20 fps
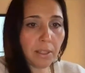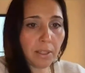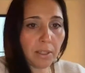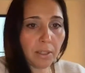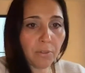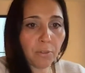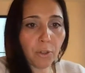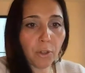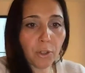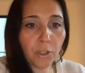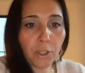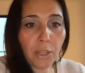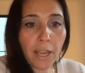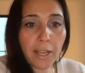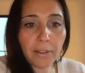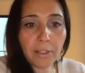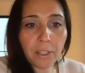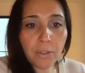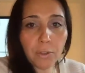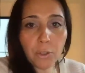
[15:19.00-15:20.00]
for
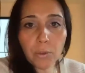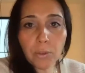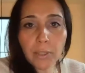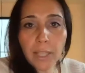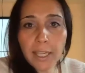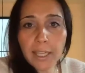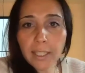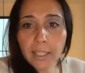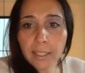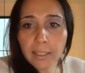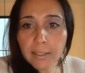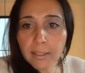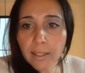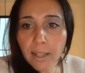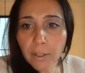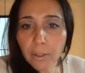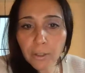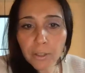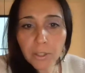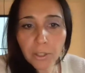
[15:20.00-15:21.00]
any of you ladies
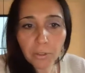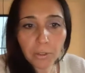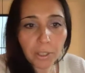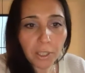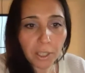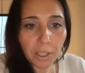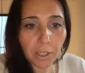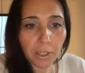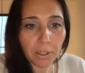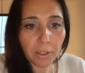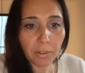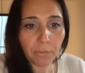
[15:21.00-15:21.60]
that are still here,